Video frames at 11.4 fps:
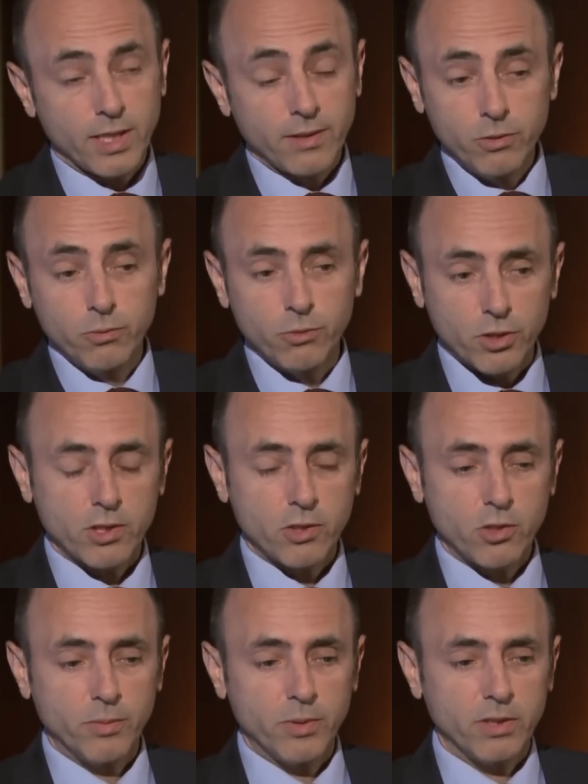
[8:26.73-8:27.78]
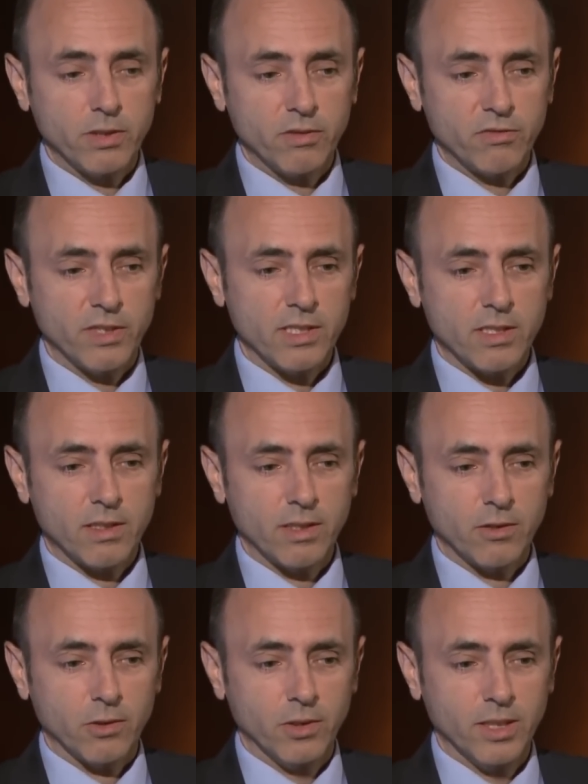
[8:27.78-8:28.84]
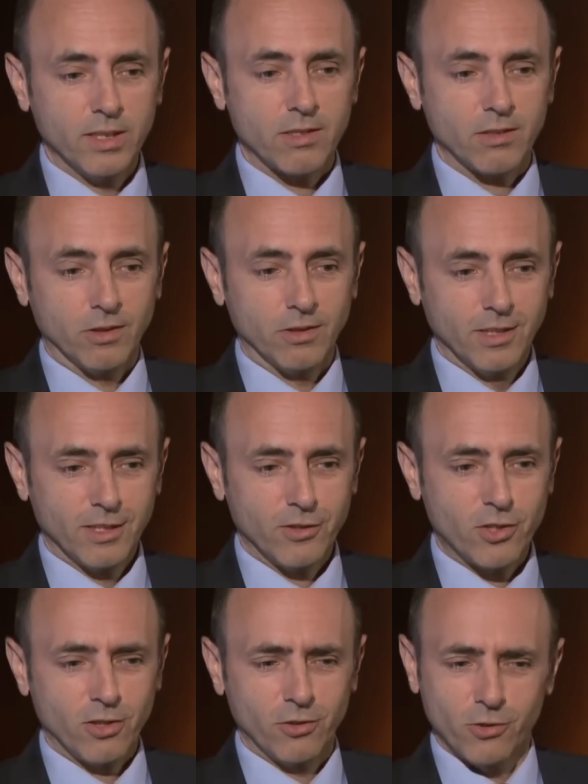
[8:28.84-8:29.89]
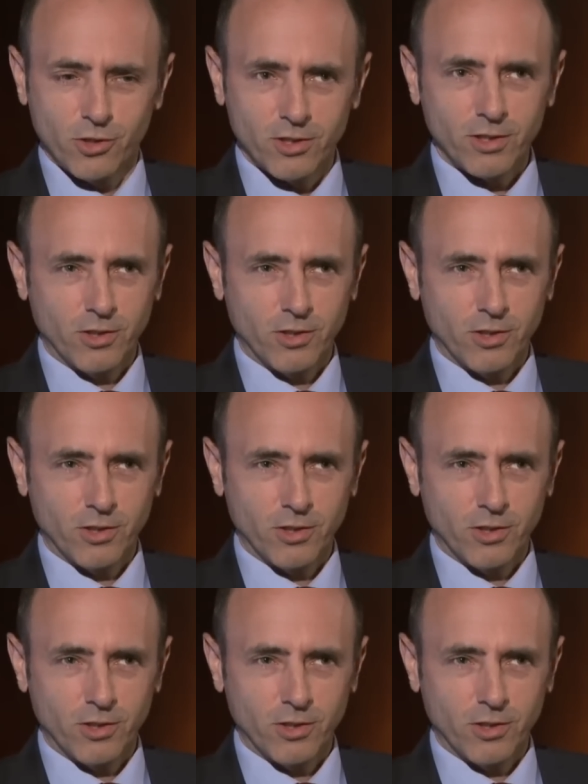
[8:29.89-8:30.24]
Now, you just attributed the phrase to Theodor Herzl, the solution to the